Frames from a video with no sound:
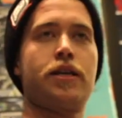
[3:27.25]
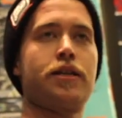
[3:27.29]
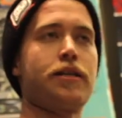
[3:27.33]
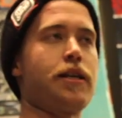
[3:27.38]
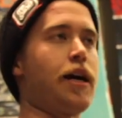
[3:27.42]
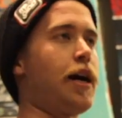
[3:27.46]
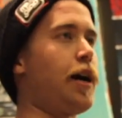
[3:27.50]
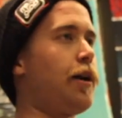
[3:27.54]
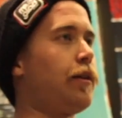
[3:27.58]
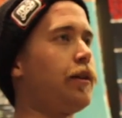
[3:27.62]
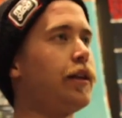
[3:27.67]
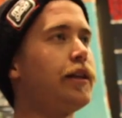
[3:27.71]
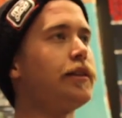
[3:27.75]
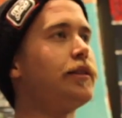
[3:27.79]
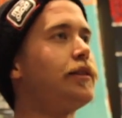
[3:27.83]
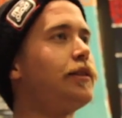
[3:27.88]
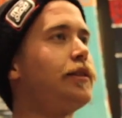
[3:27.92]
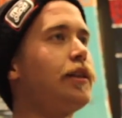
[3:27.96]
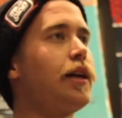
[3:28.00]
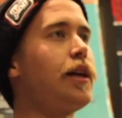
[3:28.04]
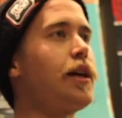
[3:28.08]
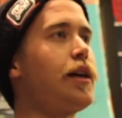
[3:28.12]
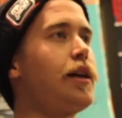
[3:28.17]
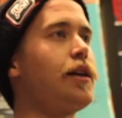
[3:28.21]
Now, let's
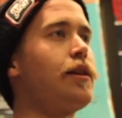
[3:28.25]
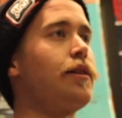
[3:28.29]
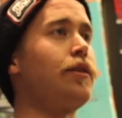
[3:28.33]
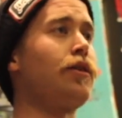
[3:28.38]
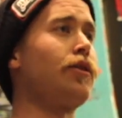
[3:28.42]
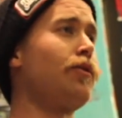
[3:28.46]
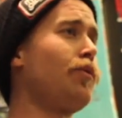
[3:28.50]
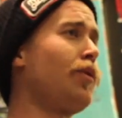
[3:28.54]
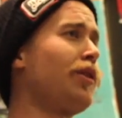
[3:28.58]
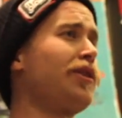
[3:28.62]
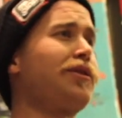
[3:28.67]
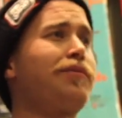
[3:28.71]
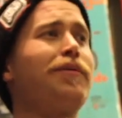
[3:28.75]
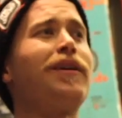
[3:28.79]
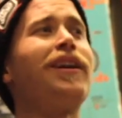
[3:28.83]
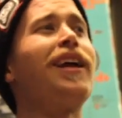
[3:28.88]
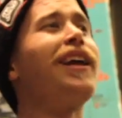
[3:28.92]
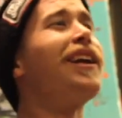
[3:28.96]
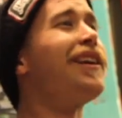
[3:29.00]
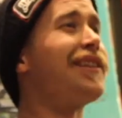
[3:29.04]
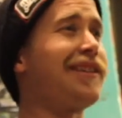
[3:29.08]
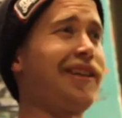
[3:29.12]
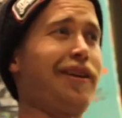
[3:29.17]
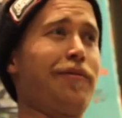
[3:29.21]
say you don't want to spend
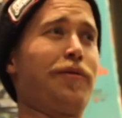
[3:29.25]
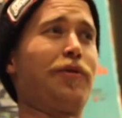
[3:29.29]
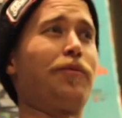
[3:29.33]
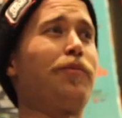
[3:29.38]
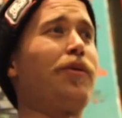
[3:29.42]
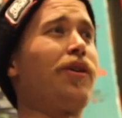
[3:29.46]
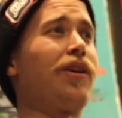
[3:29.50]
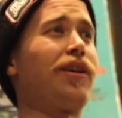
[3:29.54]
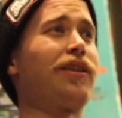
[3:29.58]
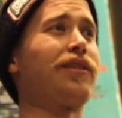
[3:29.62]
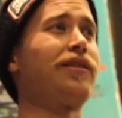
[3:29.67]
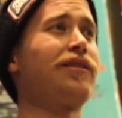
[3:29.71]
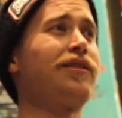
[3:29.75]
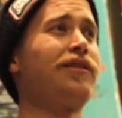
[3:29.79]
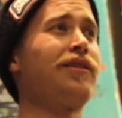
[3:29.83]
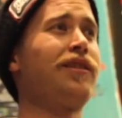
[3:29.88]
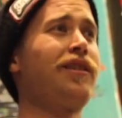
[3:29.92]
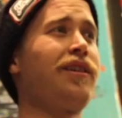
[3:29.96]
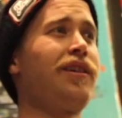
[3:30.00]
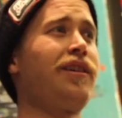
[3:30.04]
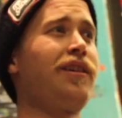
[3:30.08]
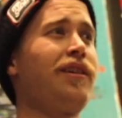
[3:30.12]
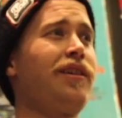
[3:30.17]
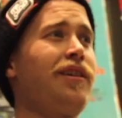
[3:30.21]
any time in the park.
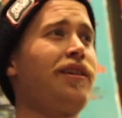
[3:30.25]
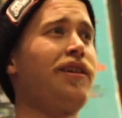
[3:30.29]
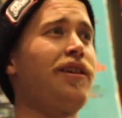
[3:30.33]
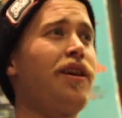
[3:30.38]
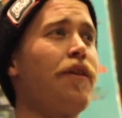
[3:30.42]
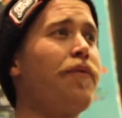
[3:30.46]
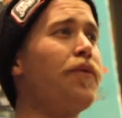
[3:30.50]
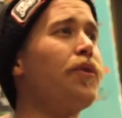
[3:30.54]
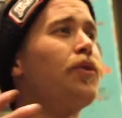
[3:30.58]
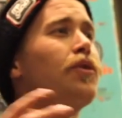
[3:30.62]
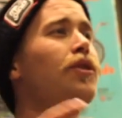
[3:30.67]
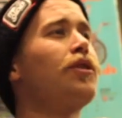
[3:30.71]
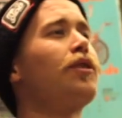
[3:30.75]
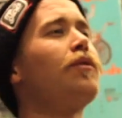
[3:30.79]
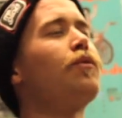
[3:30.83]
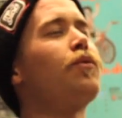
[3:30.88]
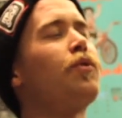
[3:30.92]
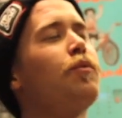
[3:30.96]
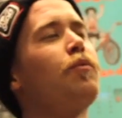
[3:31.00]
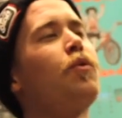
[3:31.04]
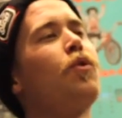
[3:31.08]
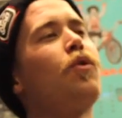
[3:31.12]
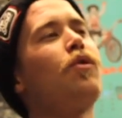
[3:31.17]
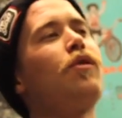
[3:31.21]
If you're looking for
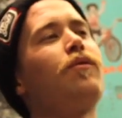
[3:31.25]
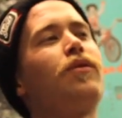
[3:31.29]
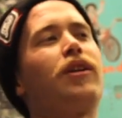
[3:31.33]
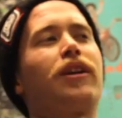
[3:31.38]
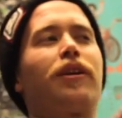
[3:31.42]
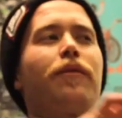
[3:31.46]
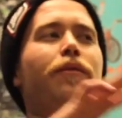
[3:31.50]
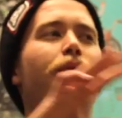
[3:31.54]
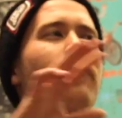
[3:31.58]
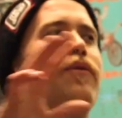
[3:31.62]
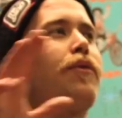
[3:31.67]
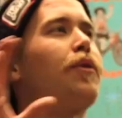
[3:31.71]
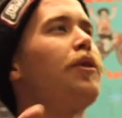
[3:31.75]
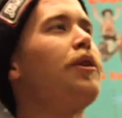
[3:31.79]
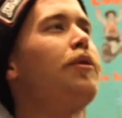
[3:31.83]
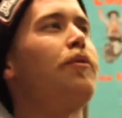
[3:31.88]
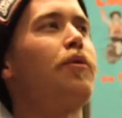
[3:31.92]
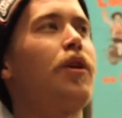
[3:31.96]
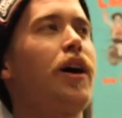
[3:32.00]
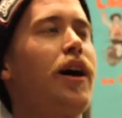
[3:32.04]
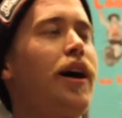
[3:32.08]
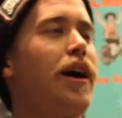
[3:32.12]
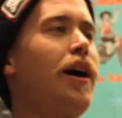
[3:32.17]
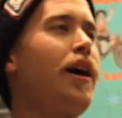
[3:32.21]
more of like a free
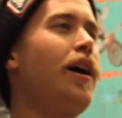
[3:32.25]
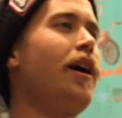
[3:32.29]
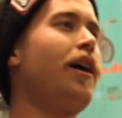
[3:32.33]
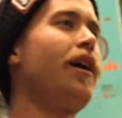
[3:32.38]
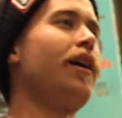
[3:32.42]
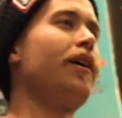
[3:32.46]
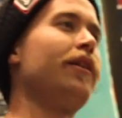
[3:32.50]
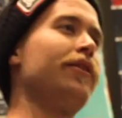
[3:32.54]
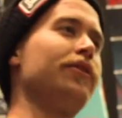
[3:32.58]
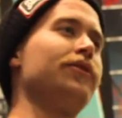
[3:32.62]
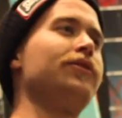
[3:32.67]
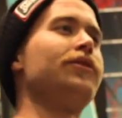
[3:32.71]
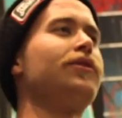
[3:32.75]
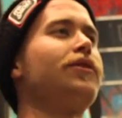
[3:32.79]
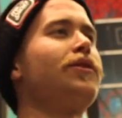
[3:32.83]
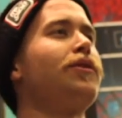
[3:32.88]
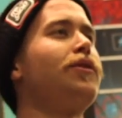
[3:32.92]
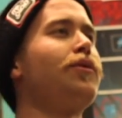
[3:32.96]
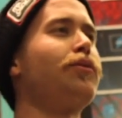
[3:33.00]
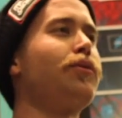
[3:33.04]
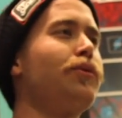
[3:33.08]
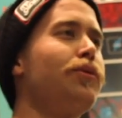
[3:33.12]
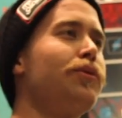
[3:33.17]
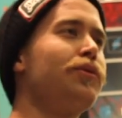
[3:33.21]
ride or just
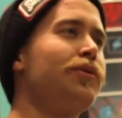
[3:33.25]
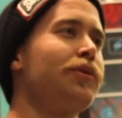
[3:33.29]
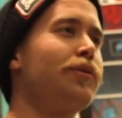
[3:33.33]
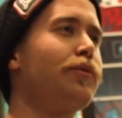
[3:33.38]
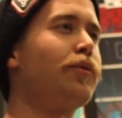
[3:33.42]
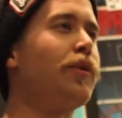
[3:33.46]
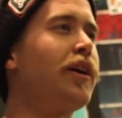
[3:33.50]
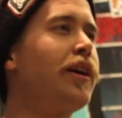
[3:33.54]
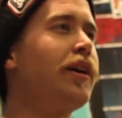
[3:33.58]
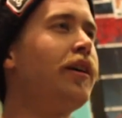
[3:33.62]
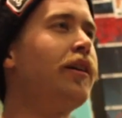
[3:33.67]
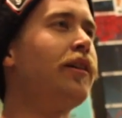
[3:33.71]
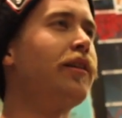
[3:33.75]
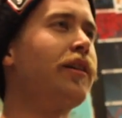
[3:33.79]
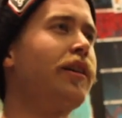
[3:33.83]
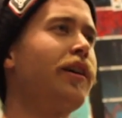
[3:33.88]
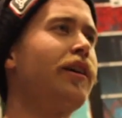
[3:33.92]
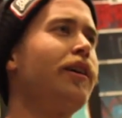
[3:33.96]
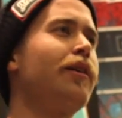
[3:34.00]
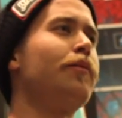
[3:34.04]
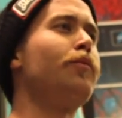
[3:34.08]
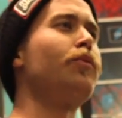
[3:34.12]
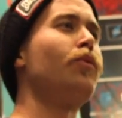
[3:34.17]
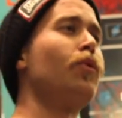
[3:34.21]
cruising around
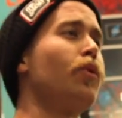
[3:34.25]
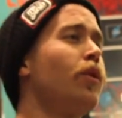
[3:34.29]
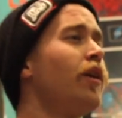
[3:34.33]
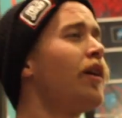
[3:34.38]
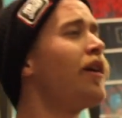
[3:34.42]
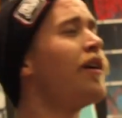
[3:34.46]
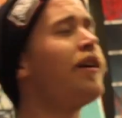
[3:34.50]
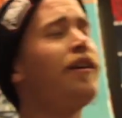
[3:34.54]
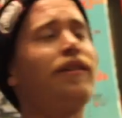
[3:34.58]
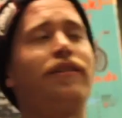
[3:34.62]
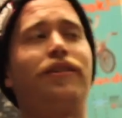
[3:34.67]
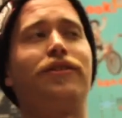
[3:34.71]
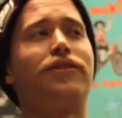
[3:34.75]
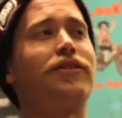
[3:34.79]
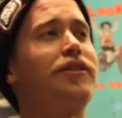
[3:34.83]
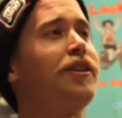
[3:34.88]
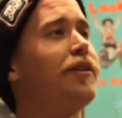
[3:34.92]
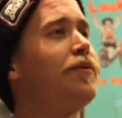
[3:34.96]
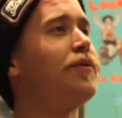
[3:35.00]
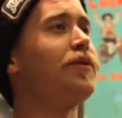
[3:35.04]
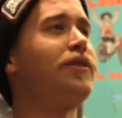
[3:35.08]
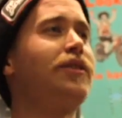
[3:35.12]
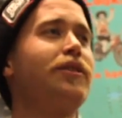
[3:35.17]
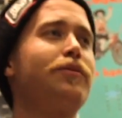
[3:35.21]
kind of board, there's
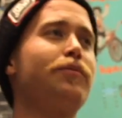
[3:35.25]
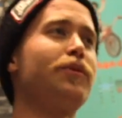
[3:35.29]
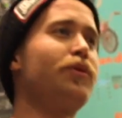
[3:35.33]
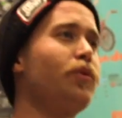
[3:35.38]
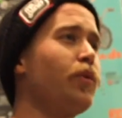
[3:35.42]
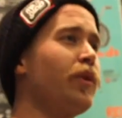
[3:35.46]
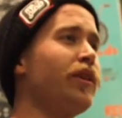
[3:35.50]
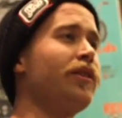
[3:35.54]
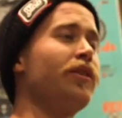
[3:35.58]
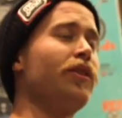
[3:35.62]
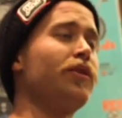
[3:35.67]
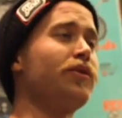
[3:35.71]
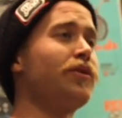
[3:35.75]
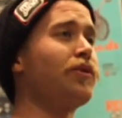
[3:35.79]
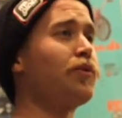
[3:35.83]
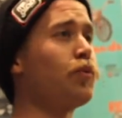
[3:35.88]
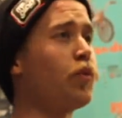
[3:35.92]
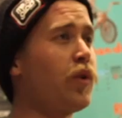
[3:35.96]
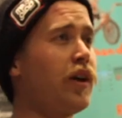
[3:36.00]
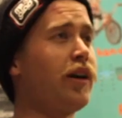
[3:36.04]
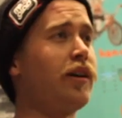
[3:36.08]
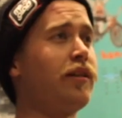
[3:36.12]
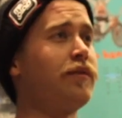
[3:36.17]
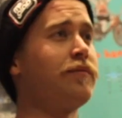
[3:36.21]
differences between those as
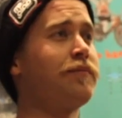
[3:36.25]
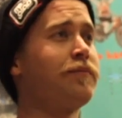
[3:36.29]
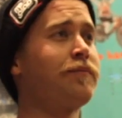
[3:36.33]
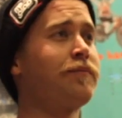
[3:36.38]
well.